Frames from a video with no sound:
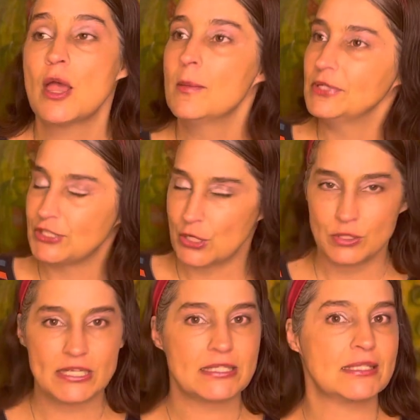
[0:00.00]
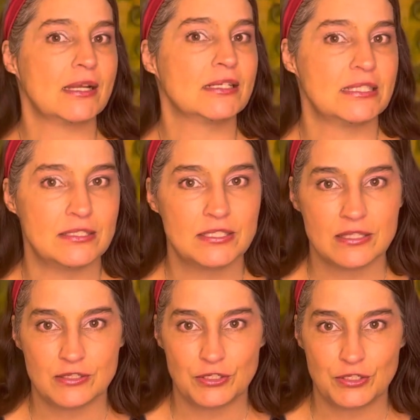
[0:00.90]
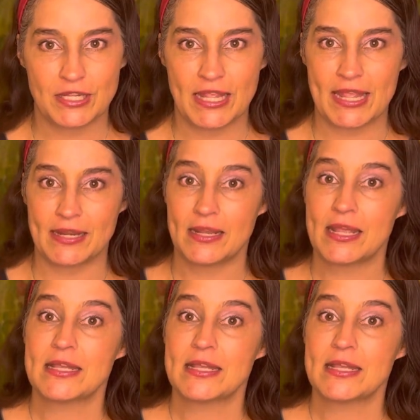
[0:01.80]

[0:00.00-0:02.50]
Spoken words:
but don't get sucked into the hurricane.